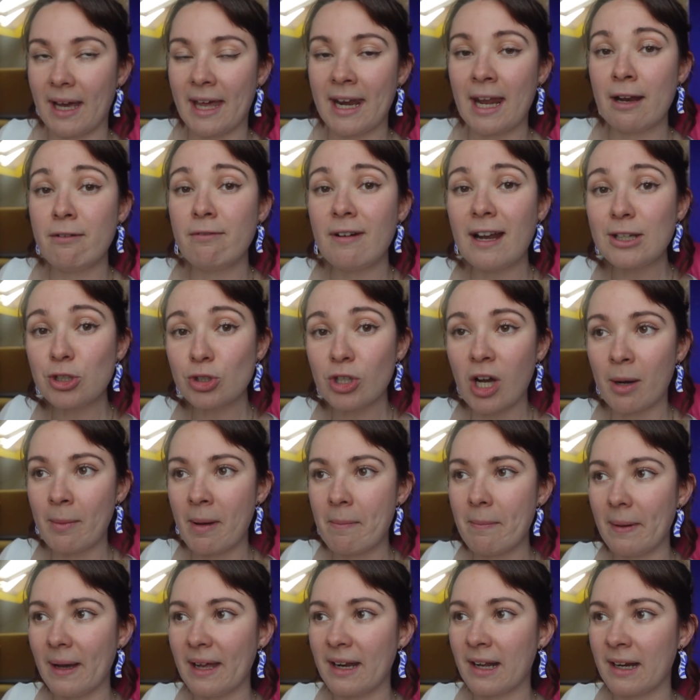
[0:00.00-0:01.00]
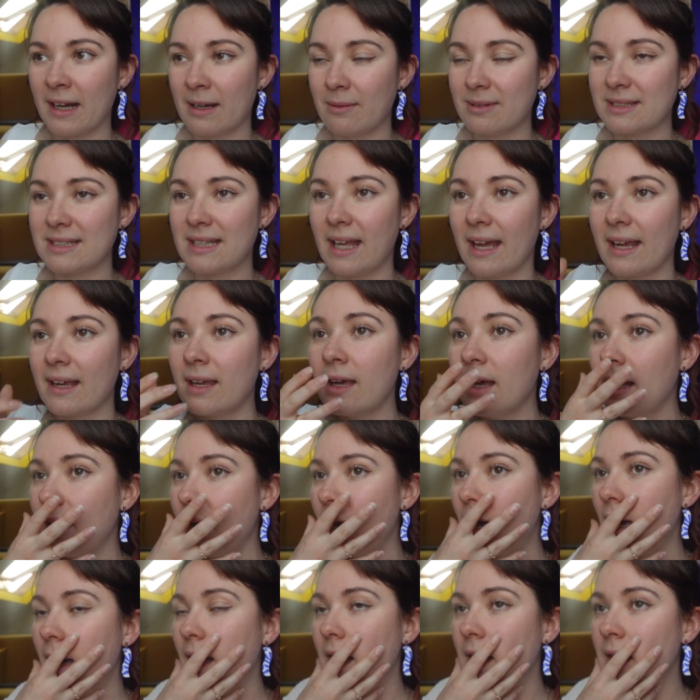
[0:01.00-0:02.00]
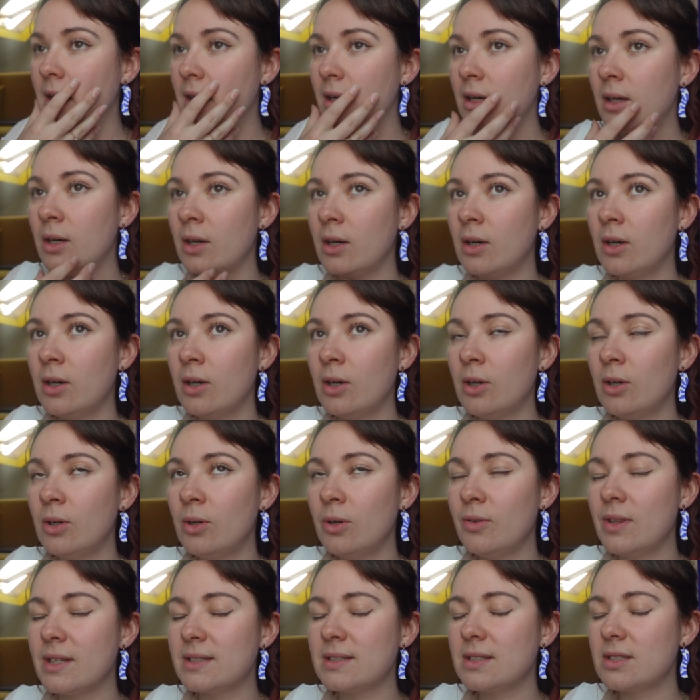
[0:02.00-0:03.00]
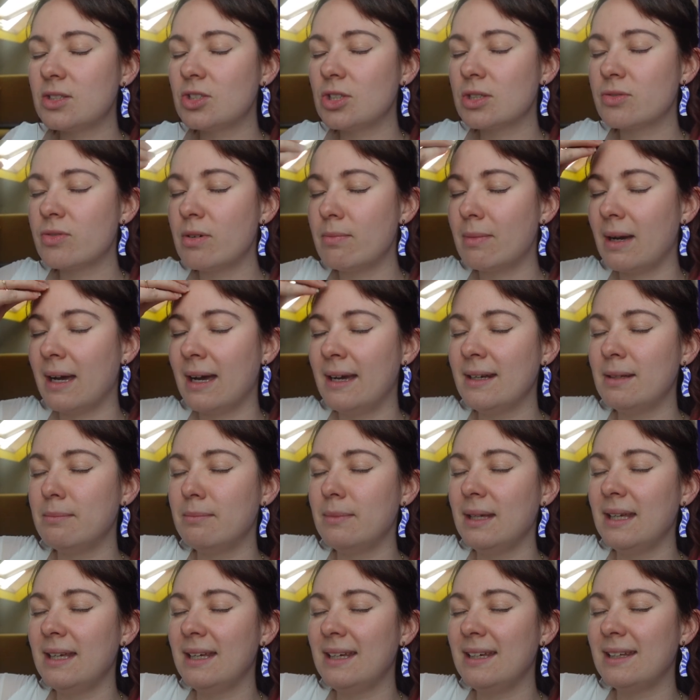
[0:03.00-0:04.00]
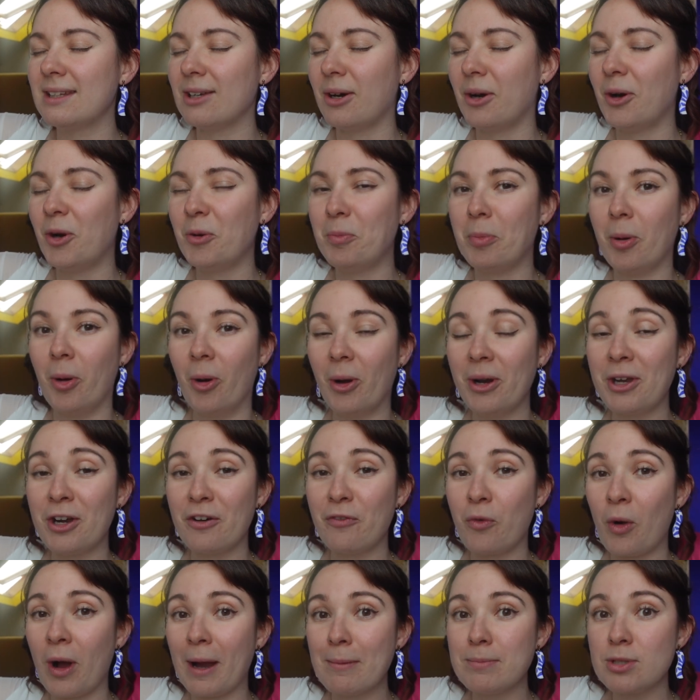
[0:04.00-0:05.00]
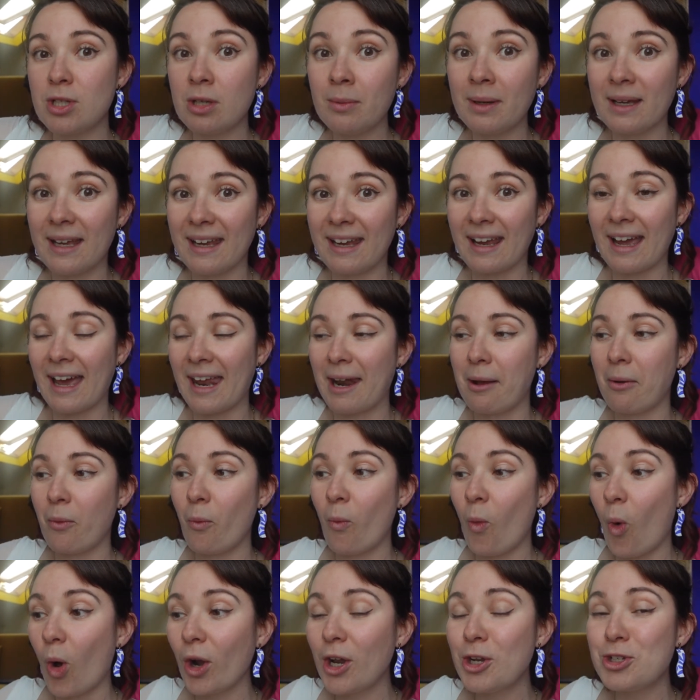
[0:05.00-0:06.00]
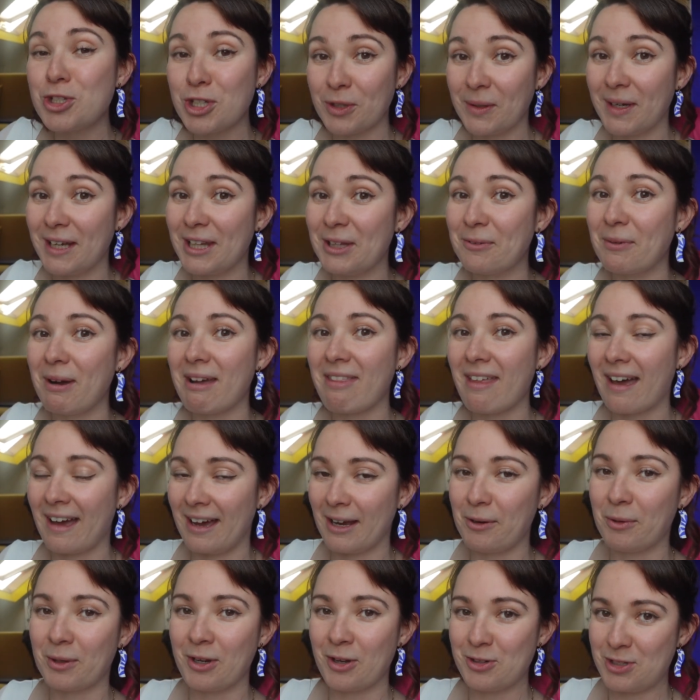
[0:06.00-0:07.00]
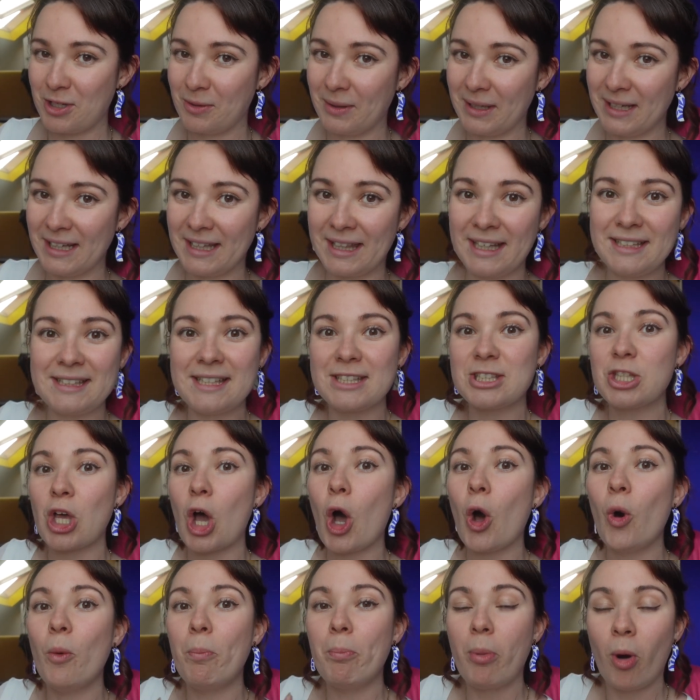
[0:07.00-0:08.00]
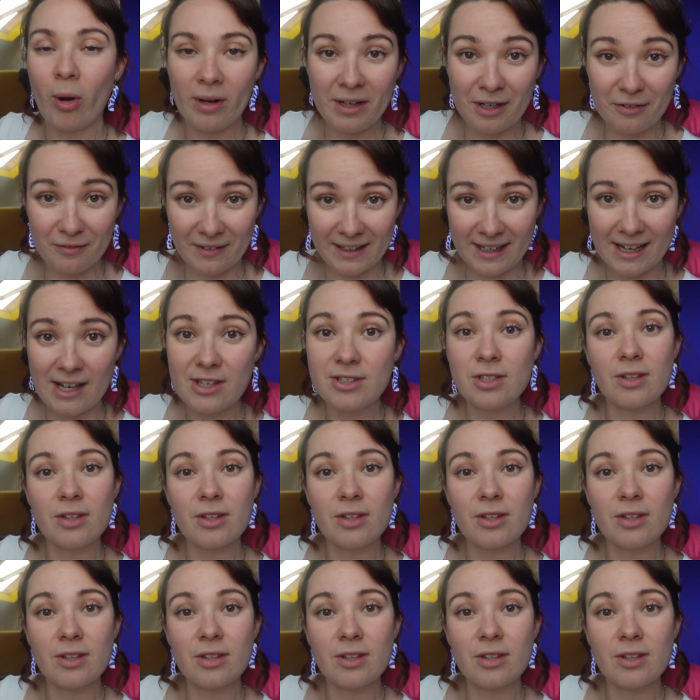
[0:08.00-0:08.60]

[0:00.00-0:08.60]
And I read your comment, Ben, and I was like, oh, this is just reminding me the whole point of what I'm doing. And I want to do it in the way that I want to do it. And this is the whole point of it.